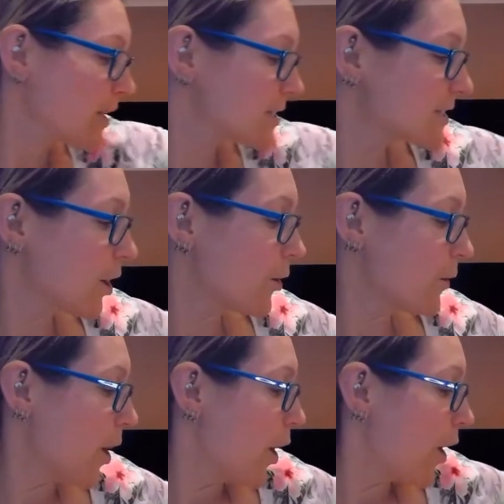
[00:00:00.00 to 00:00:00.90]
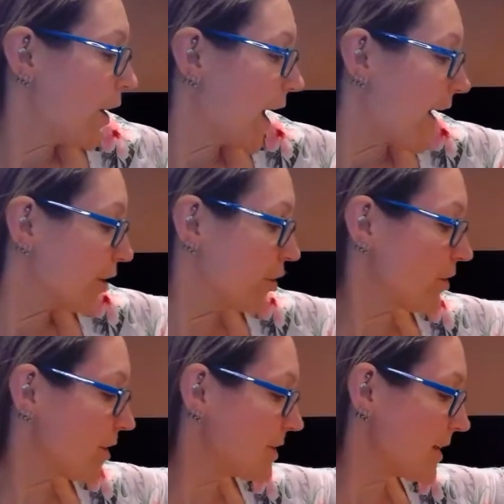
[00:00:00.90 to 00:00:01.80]
So,
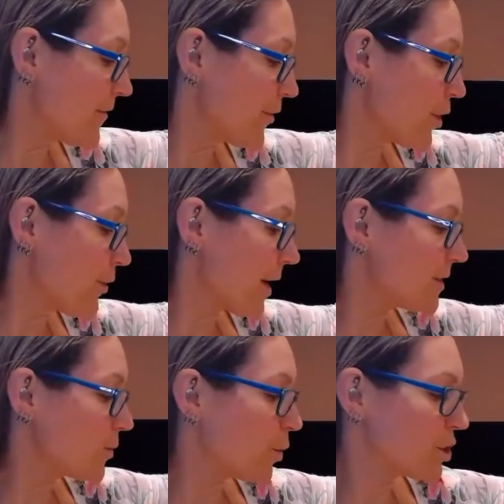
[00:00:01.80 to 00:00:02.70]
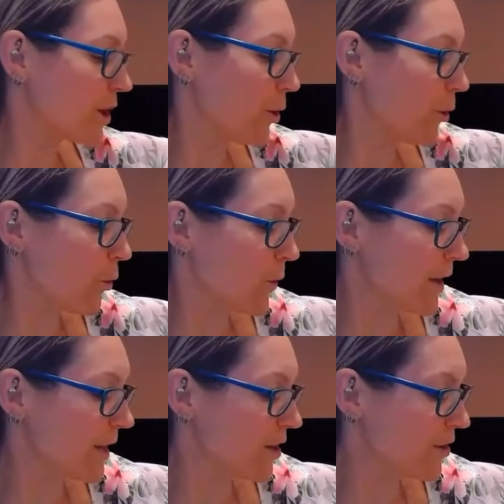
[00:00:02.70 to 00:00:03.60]
curiosity for you guys watching, who
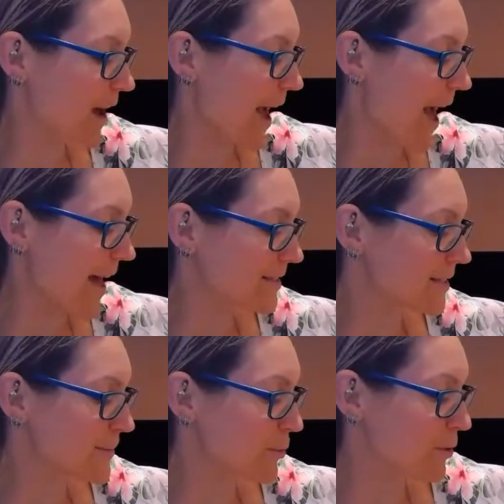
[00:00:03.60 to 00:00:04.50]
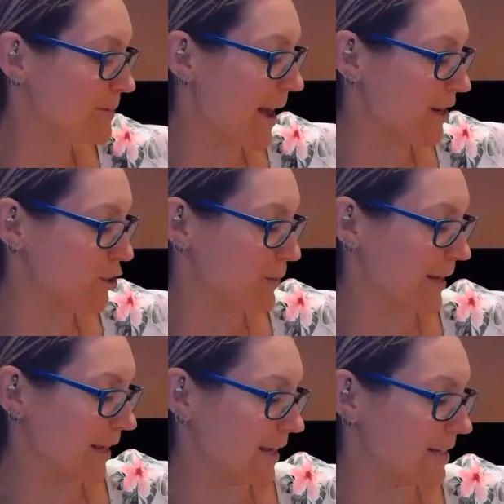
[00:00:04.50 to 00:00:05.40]
here has the mood
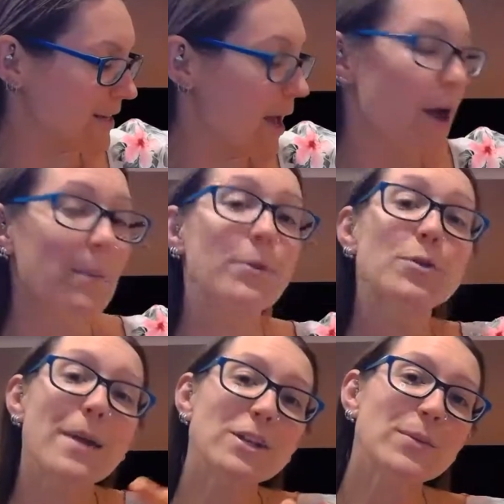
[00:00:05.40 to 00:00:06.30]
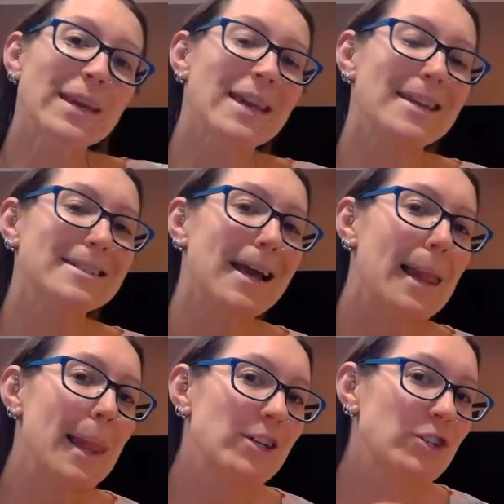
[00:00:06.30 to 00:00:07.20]
management kit? Mood management kit is a
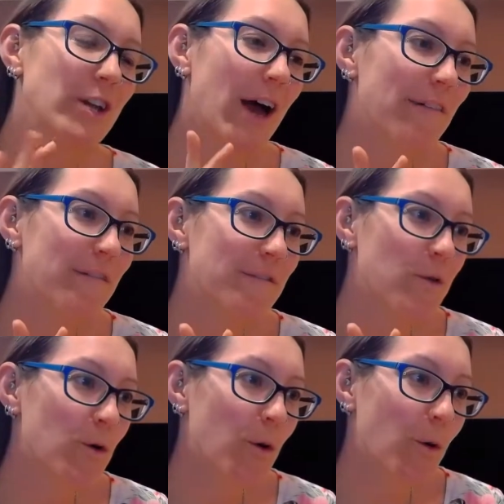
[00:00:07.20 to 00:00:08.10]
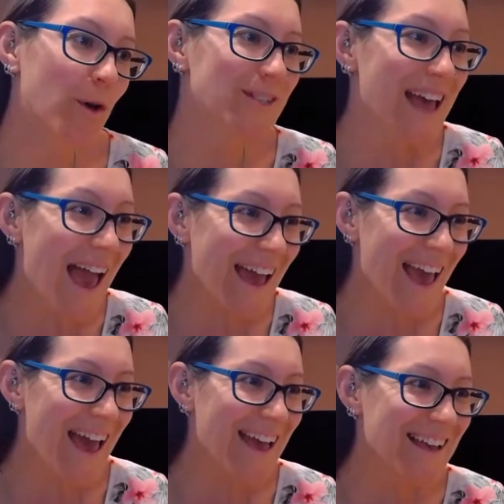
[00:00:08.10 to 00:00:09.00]
collection of 4 oils. Hey
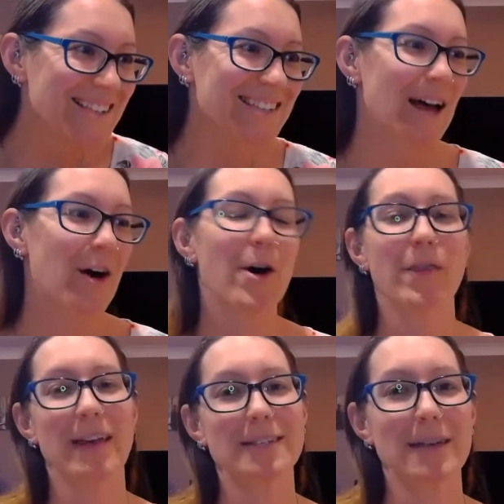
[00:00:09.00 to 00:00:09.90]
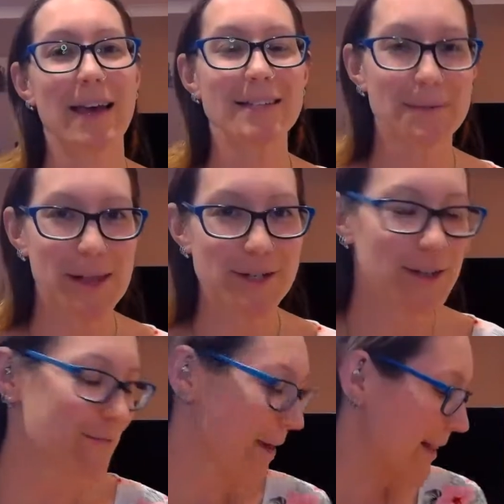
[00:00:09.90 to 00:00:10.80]
Ez! Oh, thanks Ez, I'm glad you
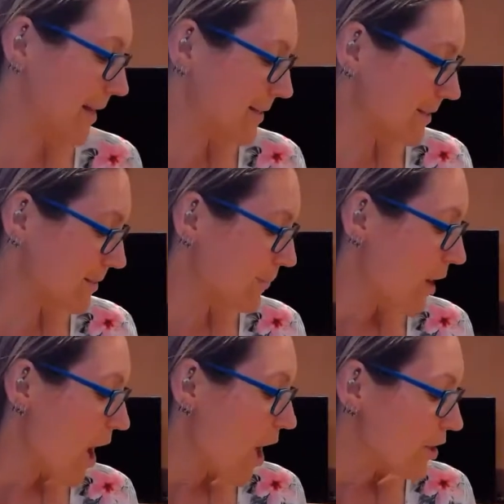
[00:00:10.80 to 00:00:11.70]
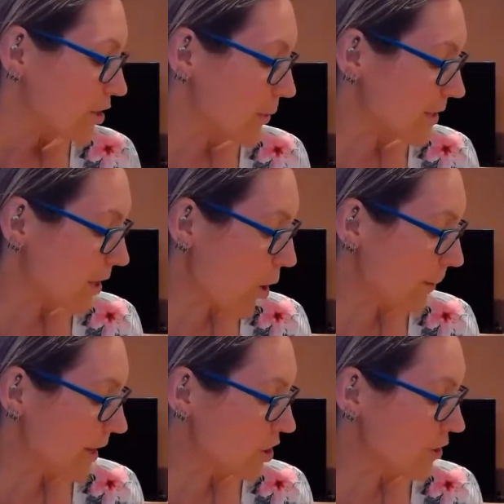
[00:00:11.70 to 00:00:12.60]
love my glasses. So it's a
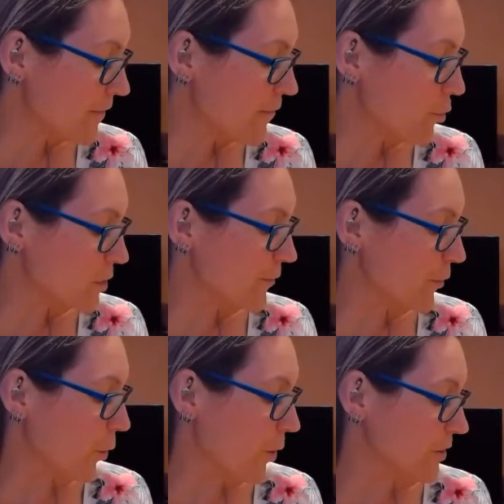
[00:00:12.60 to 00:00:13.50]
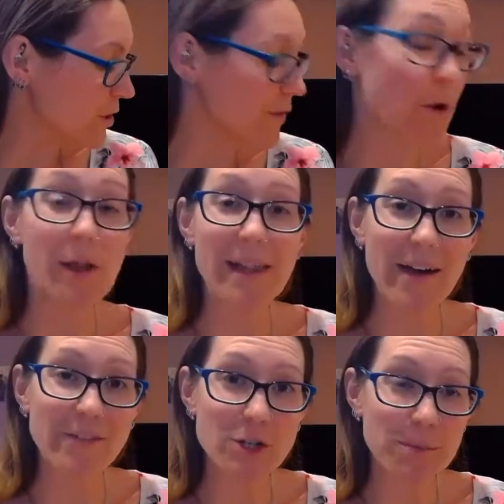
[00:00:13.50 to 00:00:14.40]
combination of 4 different oils. So you've got
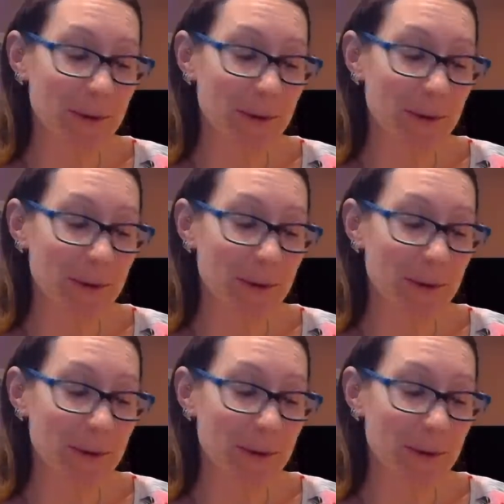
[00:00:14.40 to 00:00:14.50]
Lavender